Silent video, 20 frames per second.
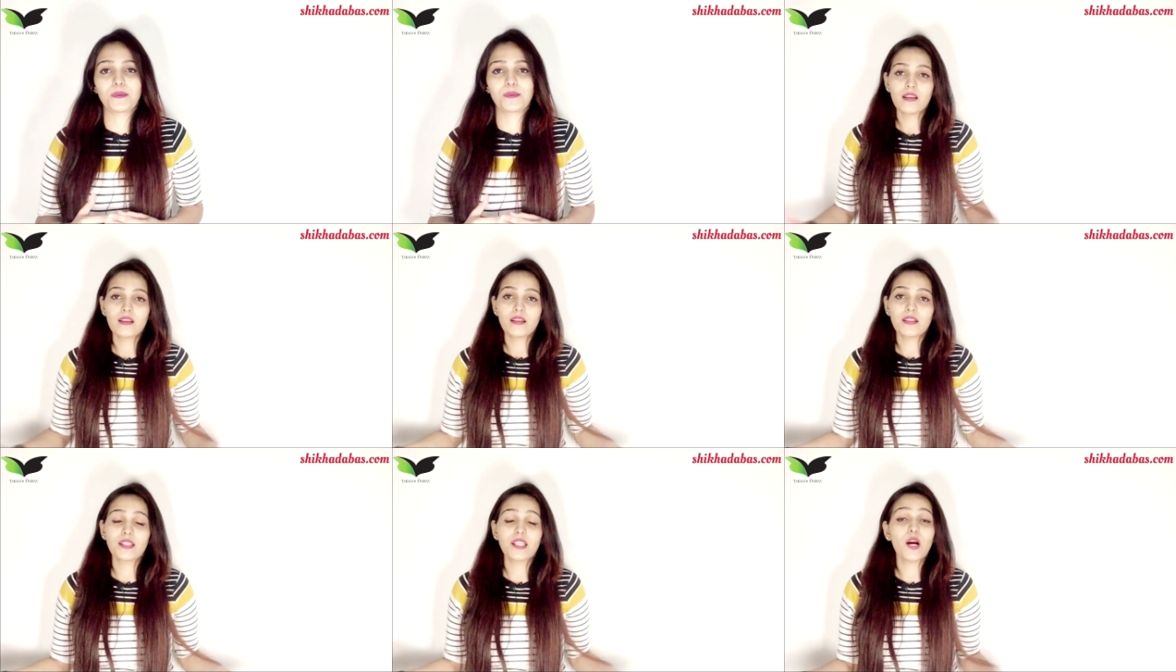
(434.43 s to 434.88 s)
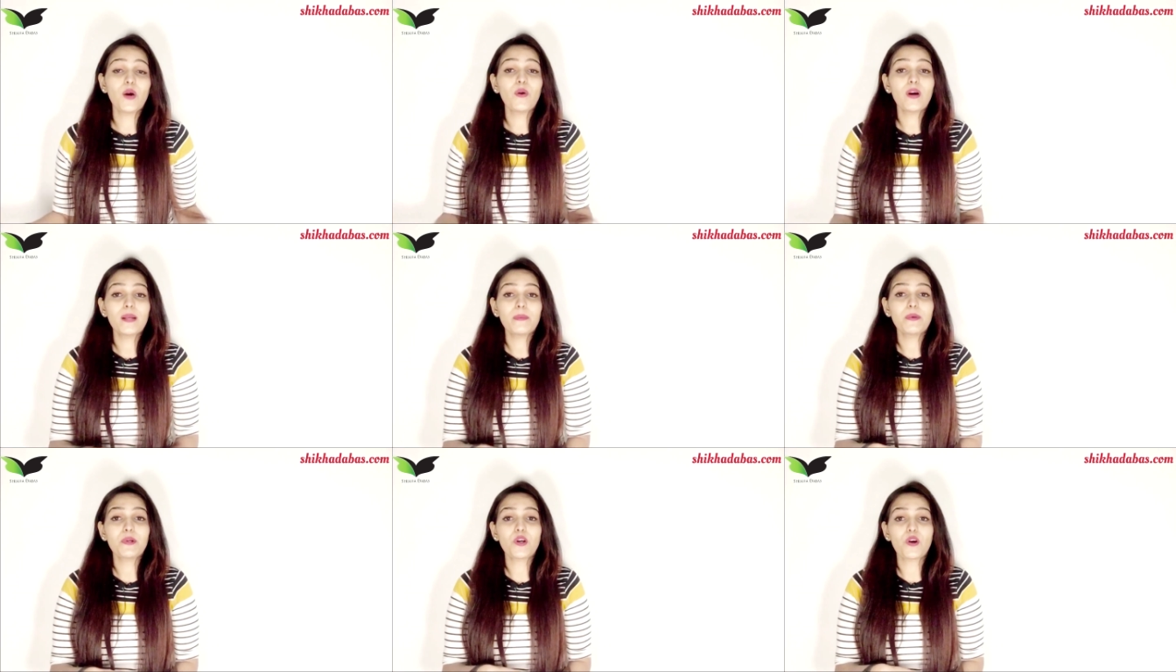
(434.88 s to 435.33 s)
now
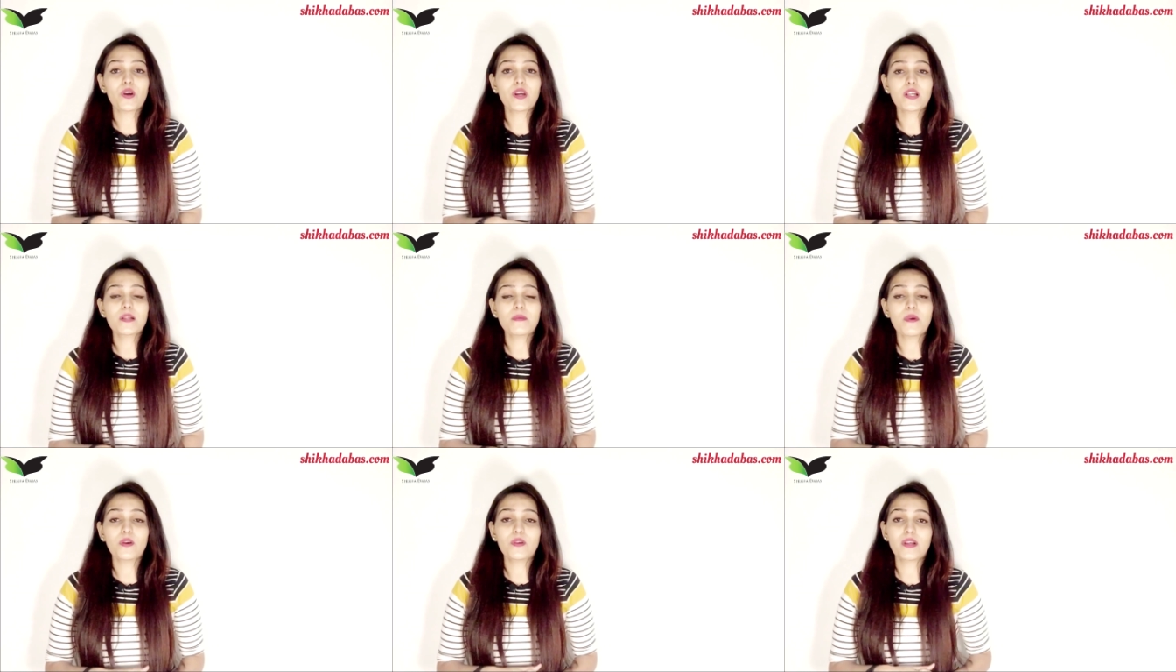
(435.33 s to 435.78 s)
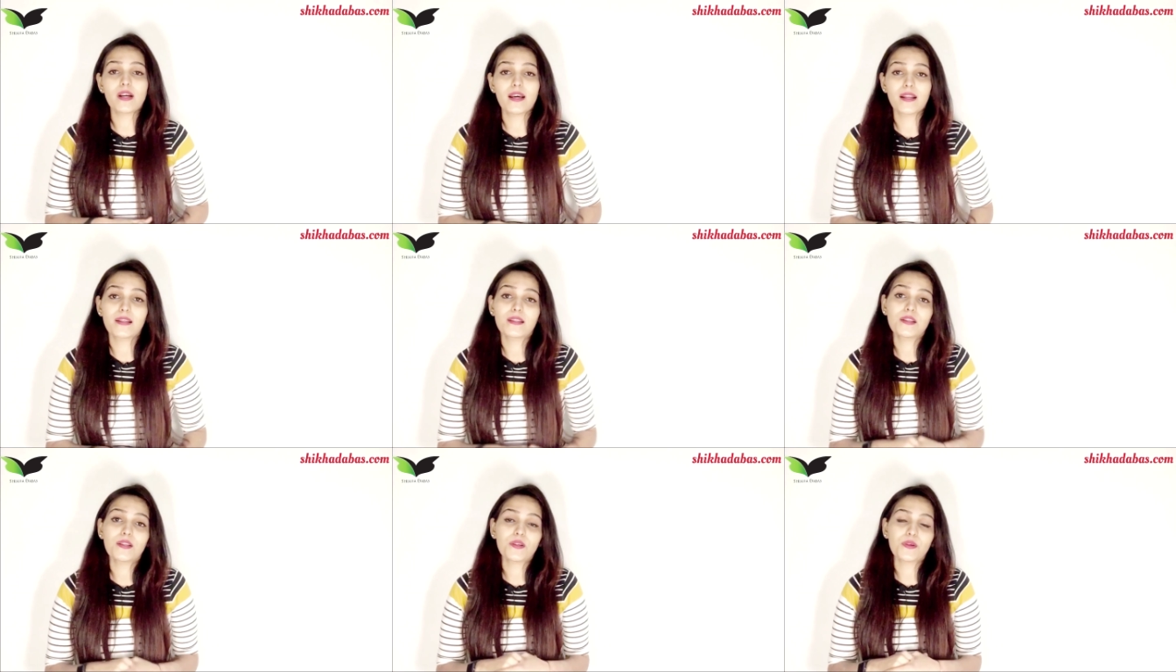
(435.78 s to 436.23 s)
I'll be talking about
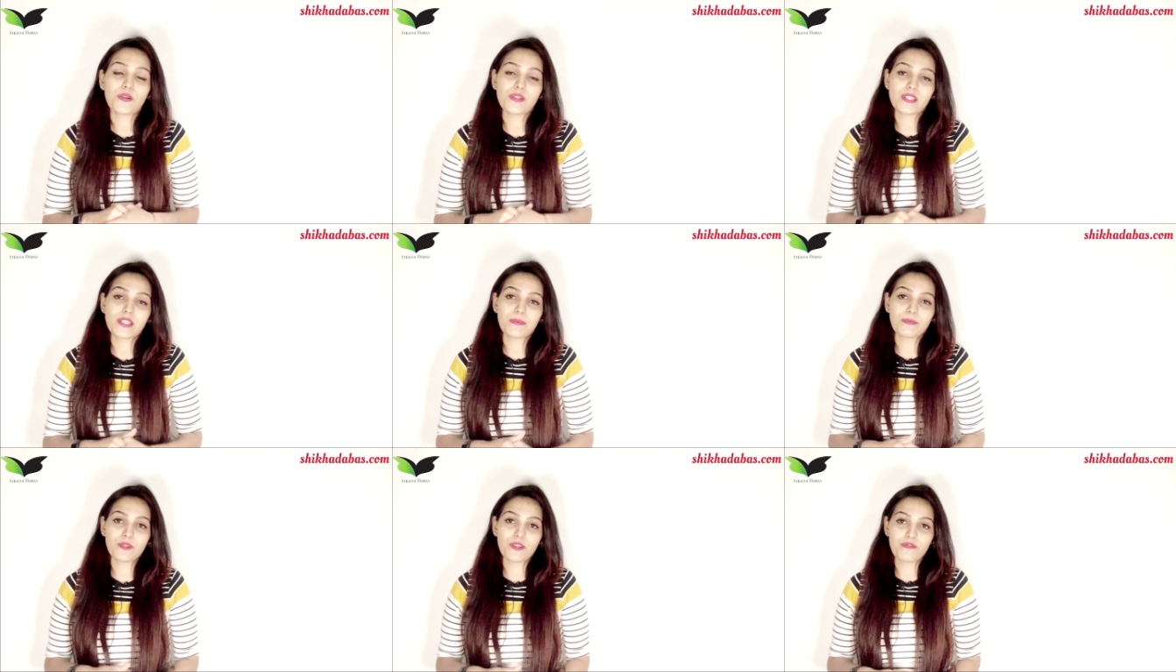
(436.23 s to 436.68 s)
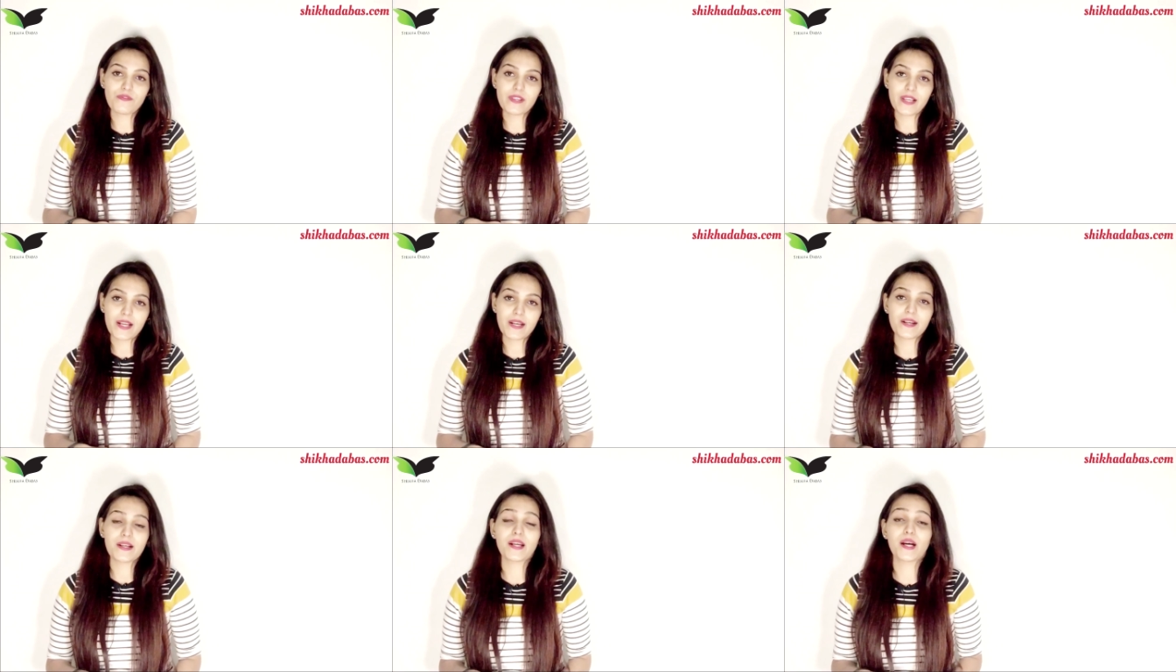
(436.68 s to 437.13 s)
another concept of
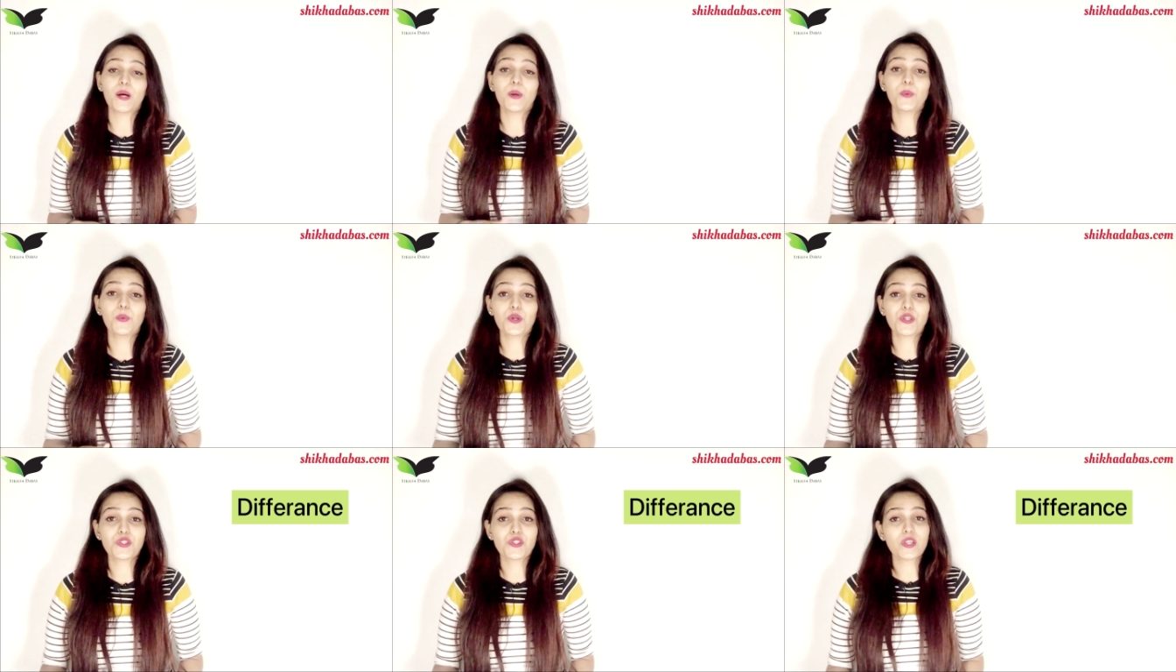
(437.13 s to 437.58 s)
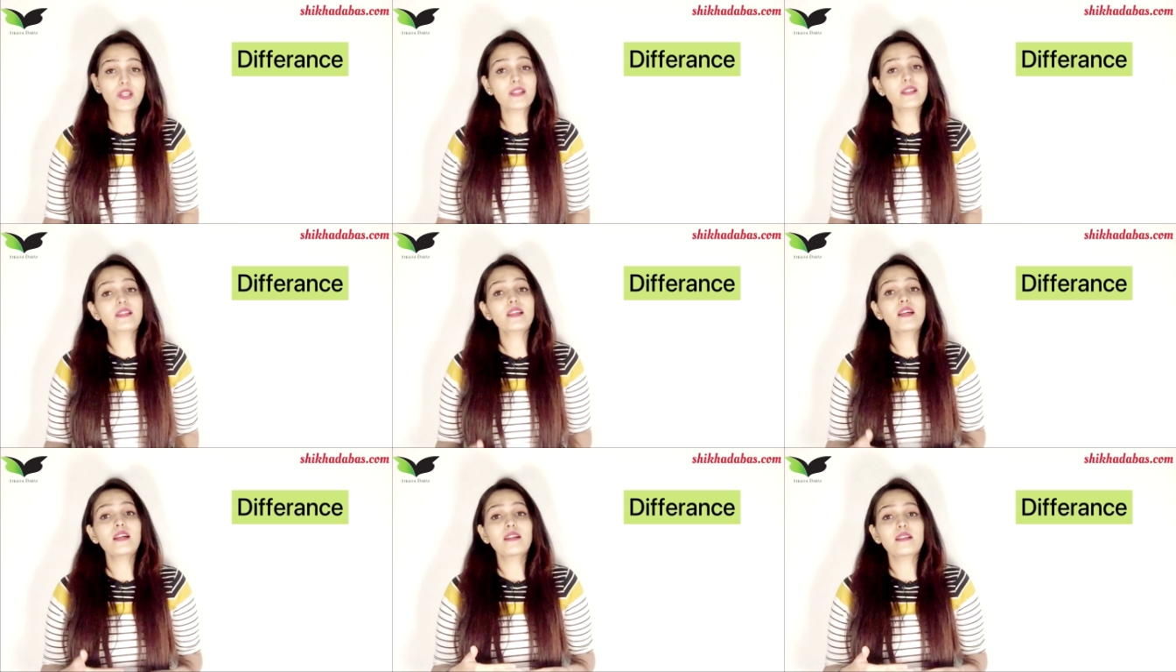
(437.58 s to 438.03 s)
Derrida which is
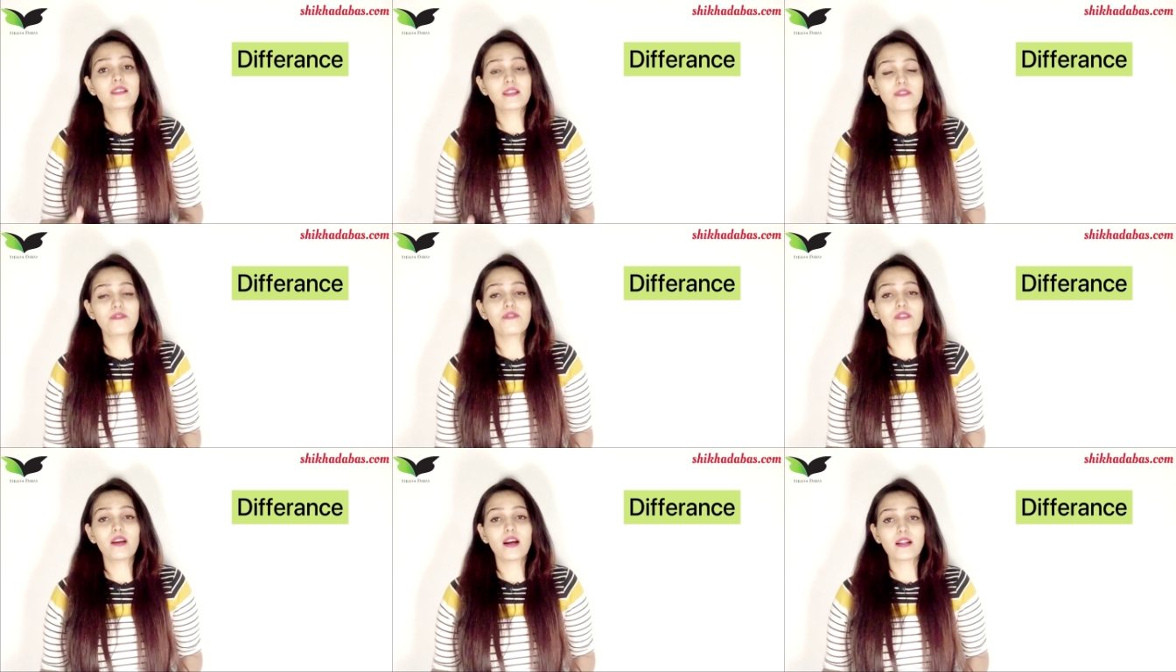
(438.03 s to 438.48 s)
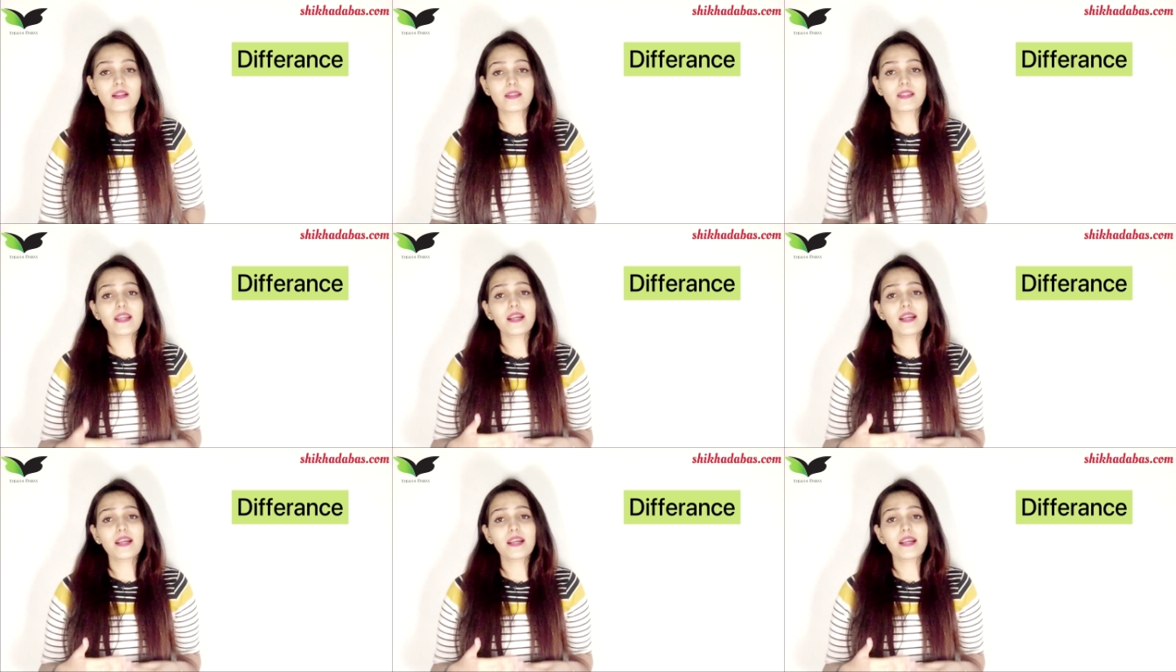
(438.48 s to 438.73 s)
différance.